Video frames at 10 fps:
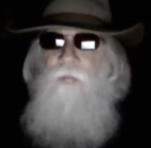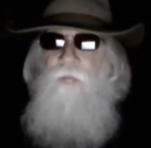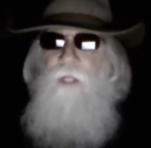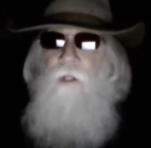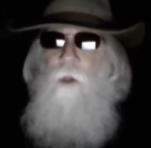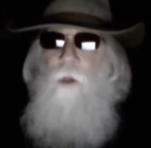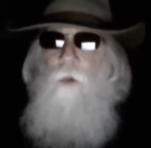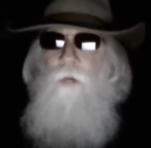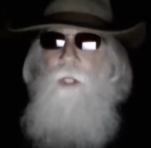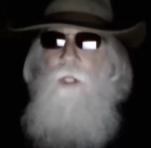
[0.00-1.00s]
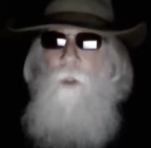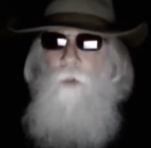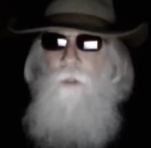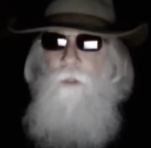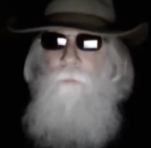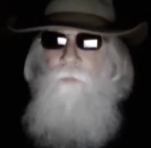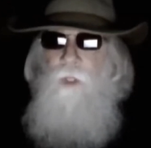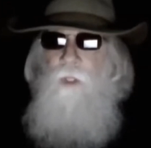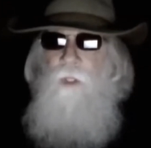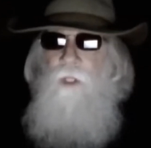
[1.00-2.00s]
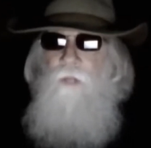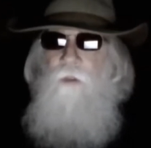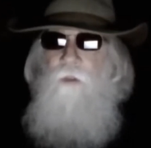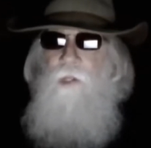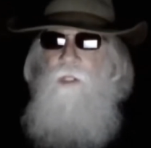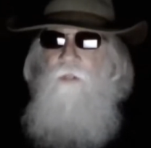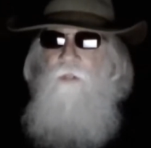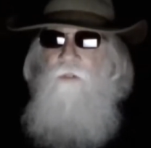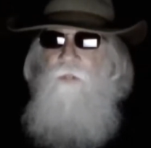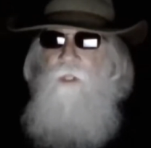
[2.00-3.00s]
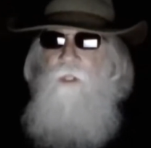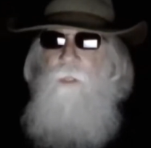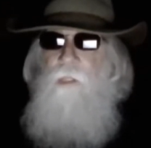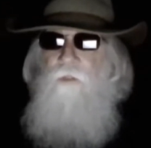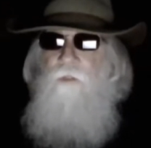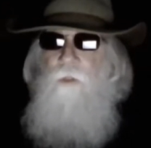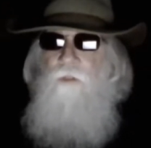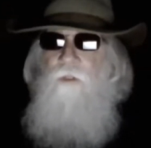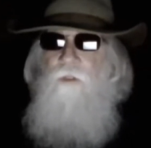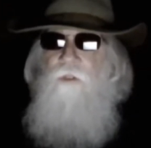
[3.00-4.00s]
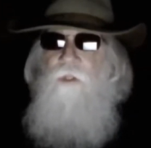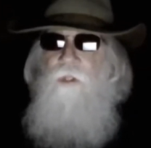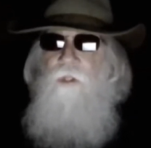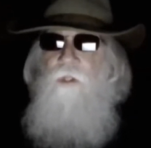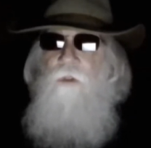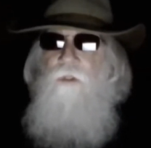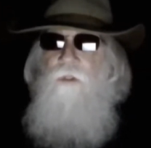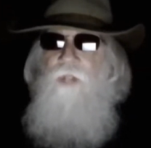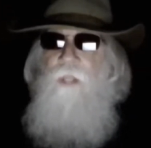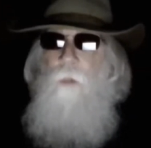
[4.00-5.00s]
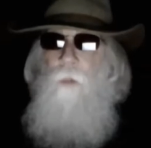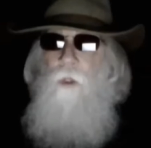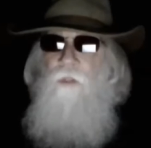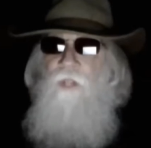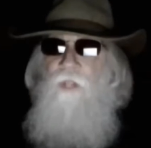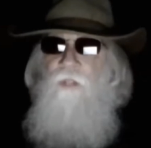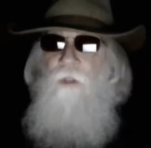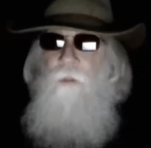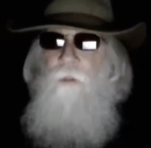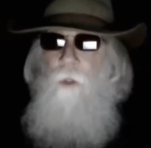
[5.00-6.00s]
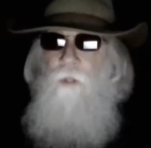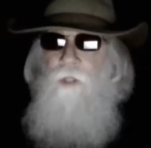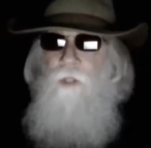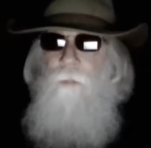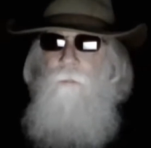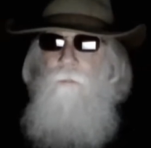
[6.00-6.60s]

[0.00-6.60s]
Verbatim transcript: fail over and over. Nevertheless, fundamentalist Christians continue to cite Morris as an authority.